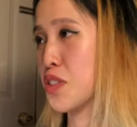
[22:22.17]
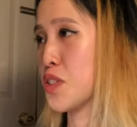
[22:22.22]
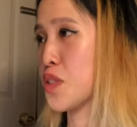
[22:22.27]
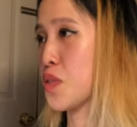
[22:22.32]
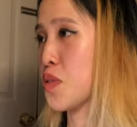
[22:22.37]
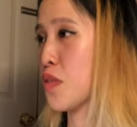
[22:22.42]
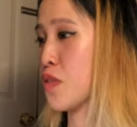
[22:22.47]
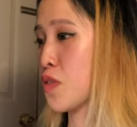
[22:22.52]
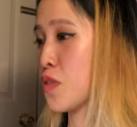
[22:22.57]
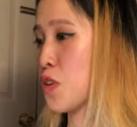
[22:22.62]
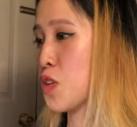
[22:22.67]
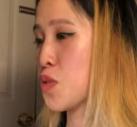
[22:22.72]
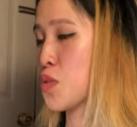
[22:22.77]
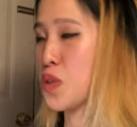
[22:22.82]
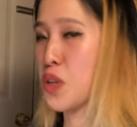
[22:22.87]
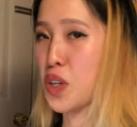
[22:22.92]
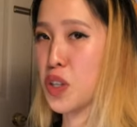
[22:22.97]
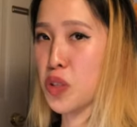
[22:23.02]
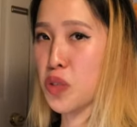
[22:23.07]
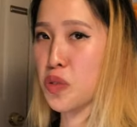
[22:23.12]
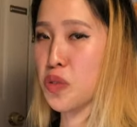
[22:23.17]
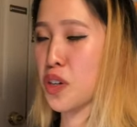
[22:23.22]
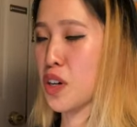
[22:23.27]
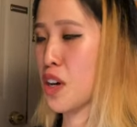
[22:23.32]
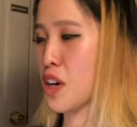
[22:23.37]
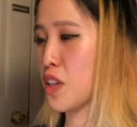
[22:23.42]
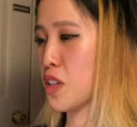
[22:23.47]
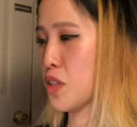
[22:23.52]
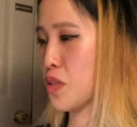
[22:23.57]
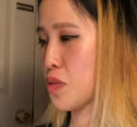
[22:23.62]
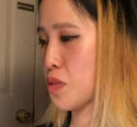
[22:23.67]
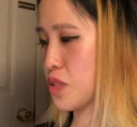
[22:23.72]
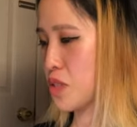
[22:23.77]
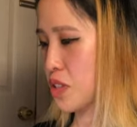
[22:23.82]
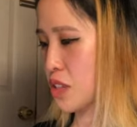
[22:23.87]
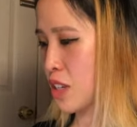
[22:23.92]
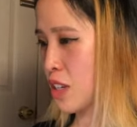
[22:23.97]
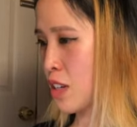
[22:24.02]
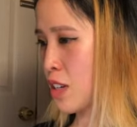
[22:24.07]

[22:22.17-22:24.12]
So of course, we'll include the hollows.